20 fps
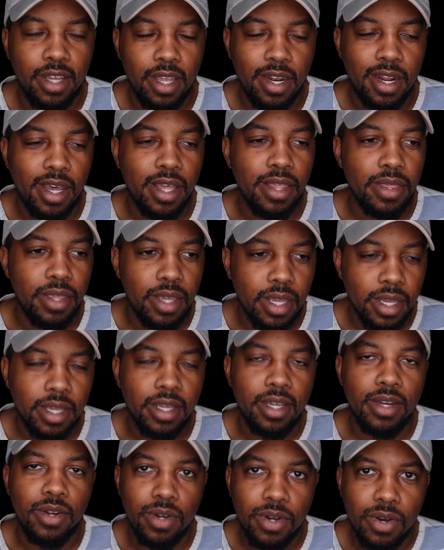And I think
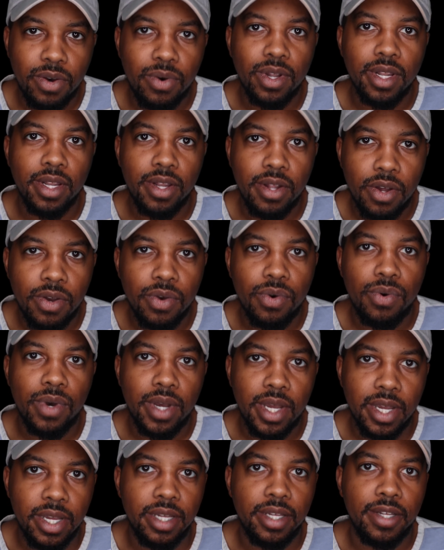it'll go a long
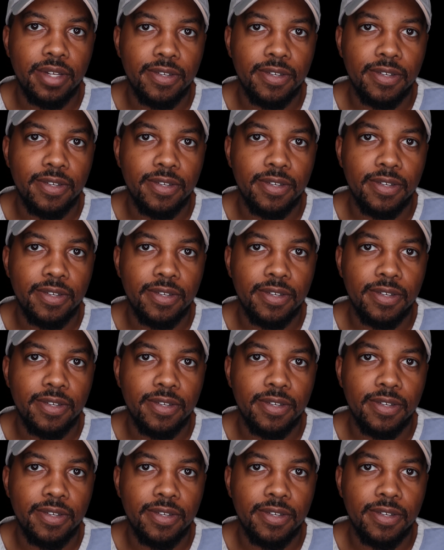way.